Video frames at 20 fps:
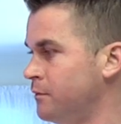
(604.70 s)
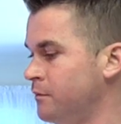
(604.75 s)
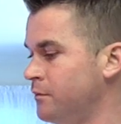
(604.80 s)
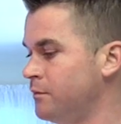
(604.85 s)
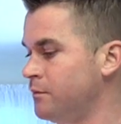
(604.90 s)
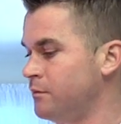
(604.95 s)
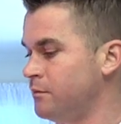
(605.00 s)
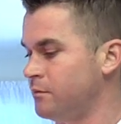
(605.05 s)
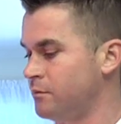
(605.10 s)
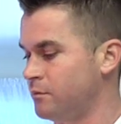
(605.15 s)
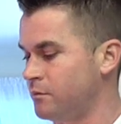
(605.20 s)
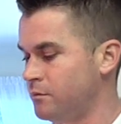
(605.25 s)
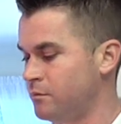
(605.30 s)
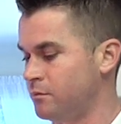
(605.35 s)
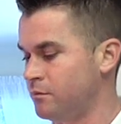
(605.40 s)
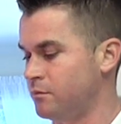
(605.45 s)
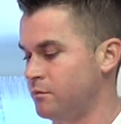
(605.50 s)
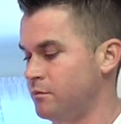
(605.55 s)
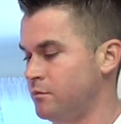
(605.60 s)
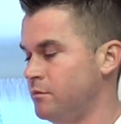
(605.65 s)

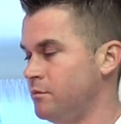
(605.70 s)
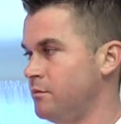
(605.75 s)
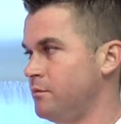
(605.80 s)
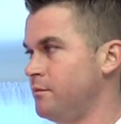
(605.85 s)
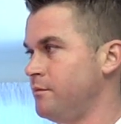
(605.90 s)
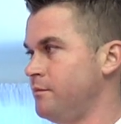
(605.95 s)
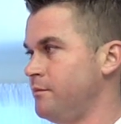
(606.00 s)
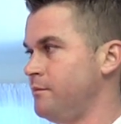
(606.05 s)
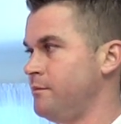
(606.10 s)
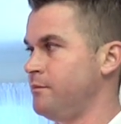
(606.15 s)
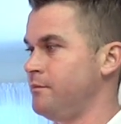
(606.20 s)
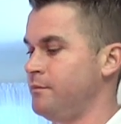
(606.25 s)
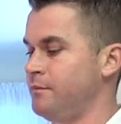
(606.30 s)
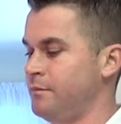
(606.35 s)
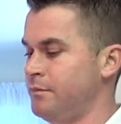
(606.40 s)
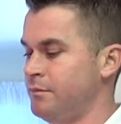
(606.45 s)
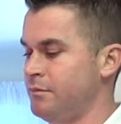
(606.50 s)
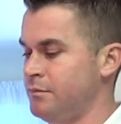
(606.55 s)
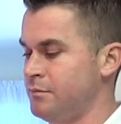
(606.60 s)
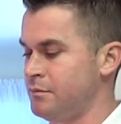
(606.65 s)

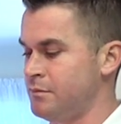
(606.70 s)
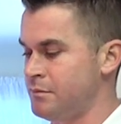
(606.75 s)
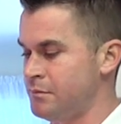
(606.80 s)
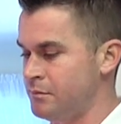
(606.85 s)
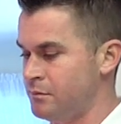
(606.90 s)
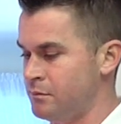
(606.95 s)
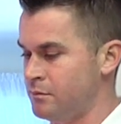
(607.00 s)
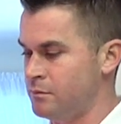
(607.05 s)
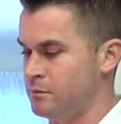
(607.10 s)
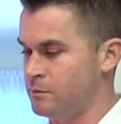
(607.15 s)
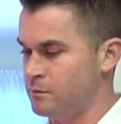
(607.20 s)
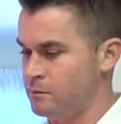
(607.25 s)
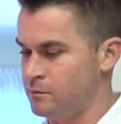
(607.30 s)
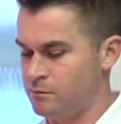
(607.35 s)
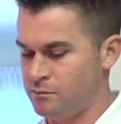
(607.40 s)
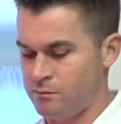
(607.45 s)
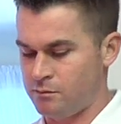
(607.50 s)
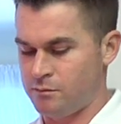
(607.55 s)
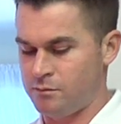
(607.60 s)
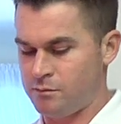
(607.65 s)

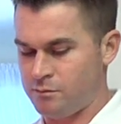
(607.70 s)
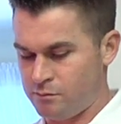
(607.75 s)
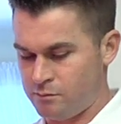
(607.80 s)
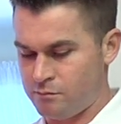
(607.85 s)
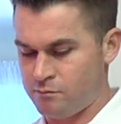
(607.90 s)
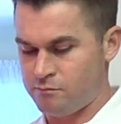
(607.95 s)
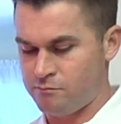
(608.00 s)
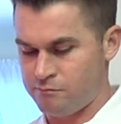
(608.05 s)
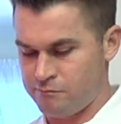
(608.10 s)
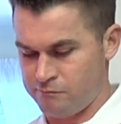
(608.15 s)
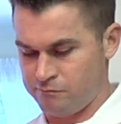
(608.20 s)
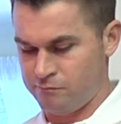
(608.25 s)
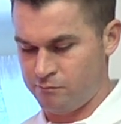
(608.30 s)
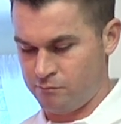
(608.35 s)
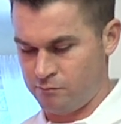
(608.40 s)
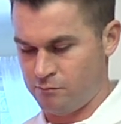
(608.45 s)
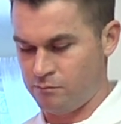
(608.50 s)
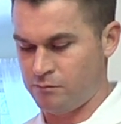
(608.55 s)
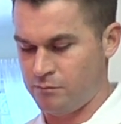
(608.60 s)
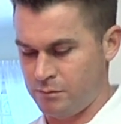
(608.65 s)

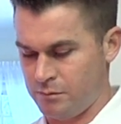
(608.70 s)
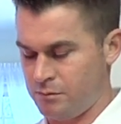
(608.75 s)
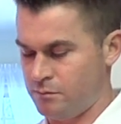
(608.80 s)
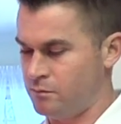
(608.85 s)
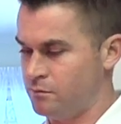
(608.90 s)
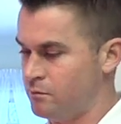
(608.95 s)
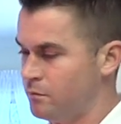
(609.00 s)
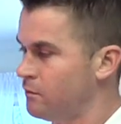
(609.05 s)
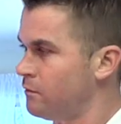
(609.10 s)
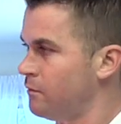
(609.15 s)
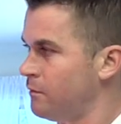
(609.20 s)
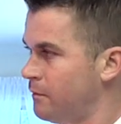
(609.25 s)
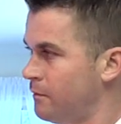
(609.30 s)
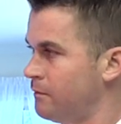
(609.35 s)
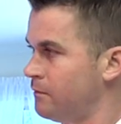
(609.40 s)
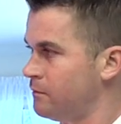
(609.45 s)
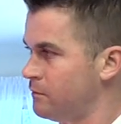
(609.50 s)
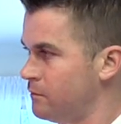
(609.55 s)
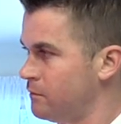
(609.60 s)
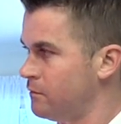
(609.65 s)

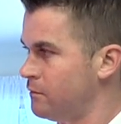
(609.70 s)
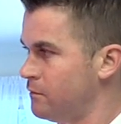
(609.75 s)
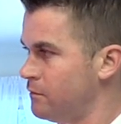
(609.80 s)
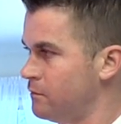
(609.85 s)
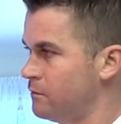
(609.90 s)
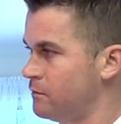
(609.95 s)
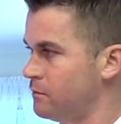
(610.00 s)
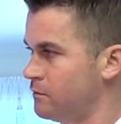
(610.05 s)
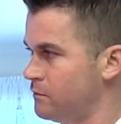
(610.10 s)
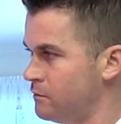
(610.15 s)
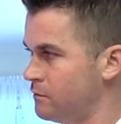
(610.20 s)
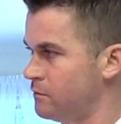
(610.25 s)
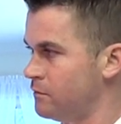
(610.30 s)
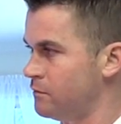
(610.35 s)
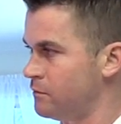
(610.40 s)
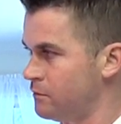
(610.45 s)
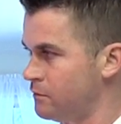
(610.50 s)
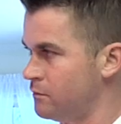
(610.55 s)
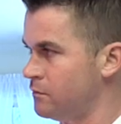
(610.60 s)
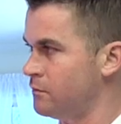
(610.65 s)

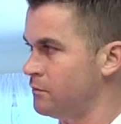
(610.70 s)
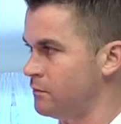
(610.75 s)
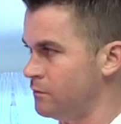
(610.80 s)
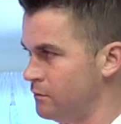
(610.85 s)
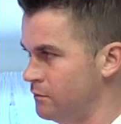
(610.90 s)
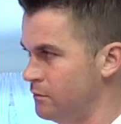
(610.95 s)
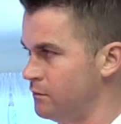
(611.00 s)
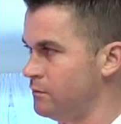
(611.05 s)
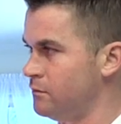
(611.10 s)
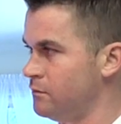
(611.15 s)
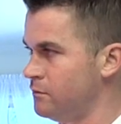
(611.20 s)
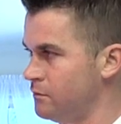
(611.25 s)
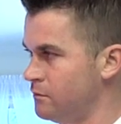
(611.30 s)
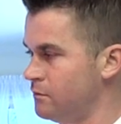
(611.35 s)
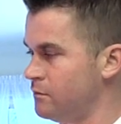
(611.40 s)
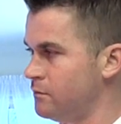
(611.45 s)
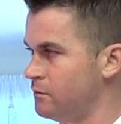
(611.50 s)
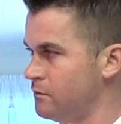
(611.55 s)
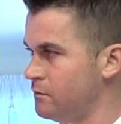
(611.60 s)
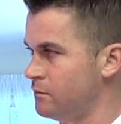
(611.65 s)

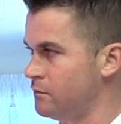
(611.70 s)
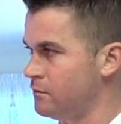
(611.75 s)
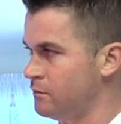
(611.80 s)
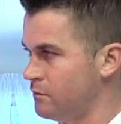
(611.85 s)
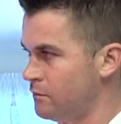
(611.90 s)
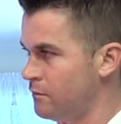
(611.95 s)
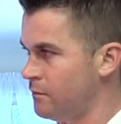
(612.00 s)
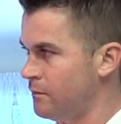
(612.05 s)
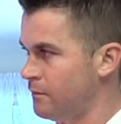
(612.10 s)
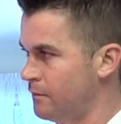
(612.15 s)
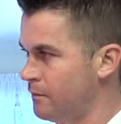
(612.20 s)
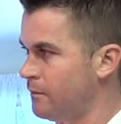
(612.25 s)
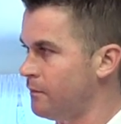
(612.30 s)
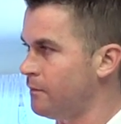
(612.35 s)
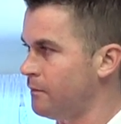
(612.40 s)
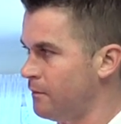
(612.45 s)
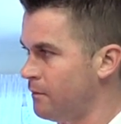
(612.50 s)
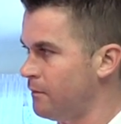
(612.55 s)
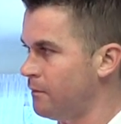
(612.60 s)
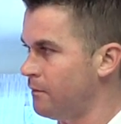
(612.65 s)
No words are spoken by the person on screen.